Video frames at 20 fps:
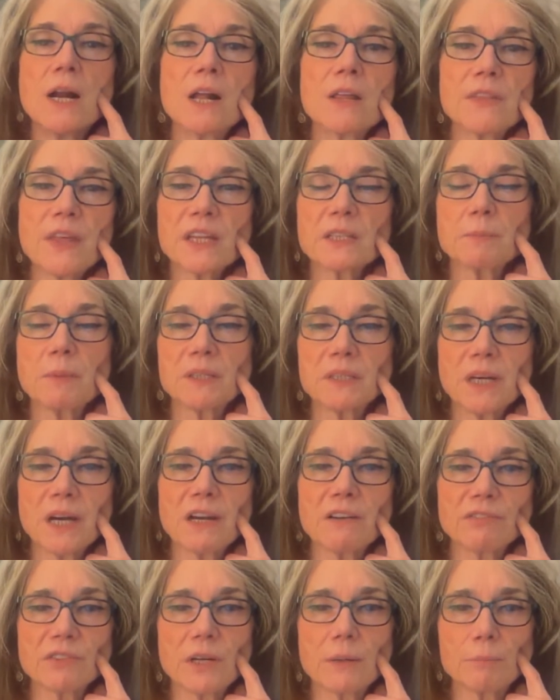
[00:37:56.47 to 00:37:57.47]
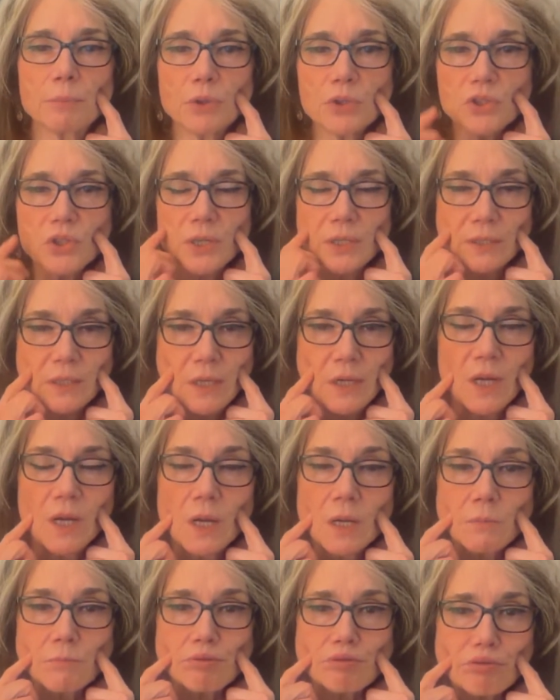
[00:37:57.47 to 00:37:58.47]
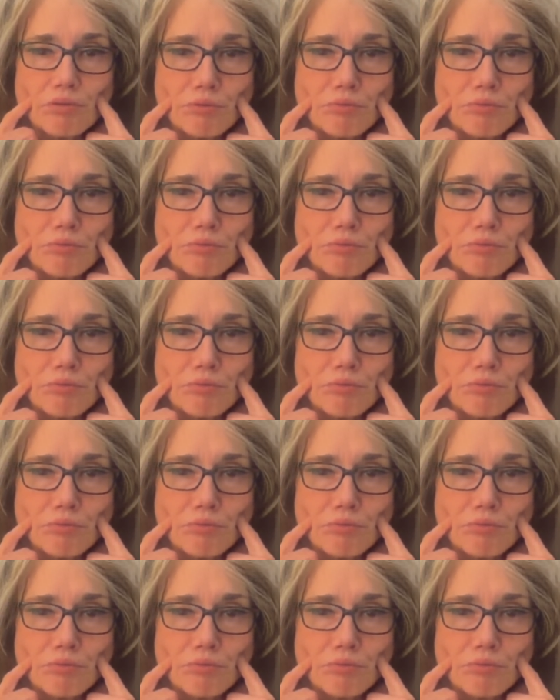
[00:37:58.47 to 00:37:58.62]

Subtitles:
That's my diaphragm pushing. But